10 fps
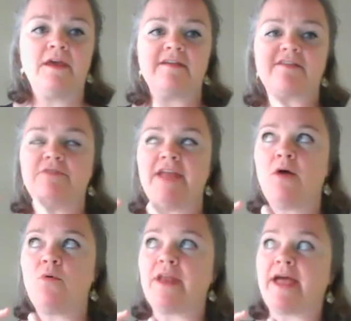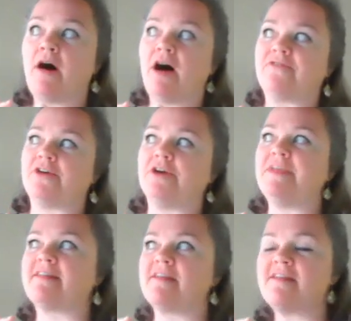So now what I offer
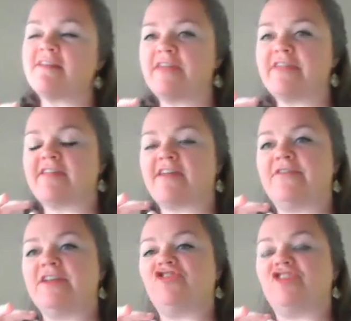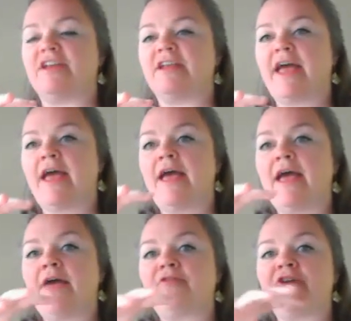is let's take this definition
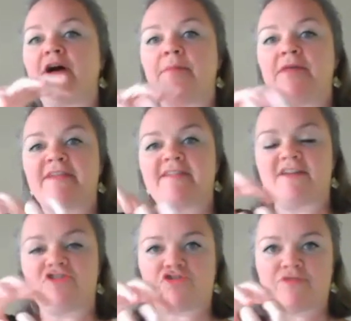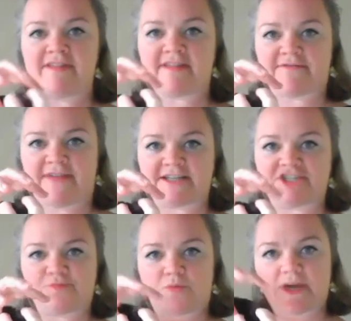from this intrinsic
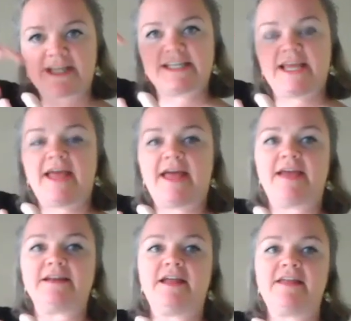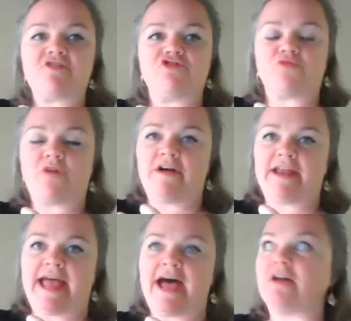vantage point and let's draw
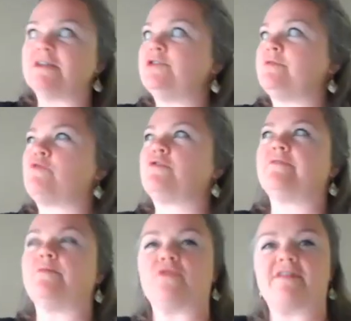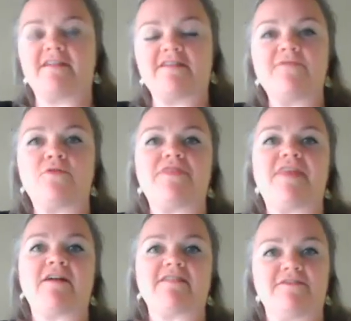it out to sort of a more
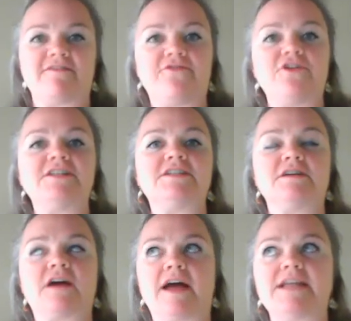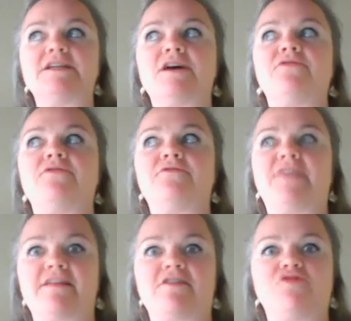64,000 foot kind of
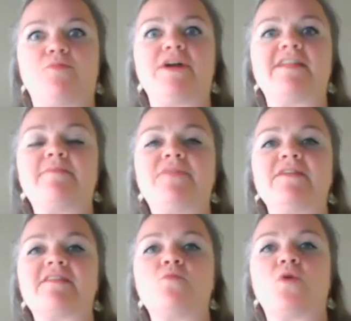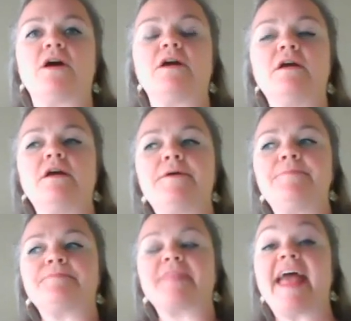vantage point, something that's more
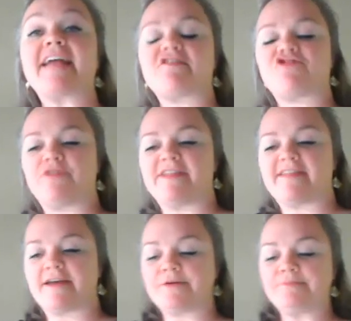extrinsic.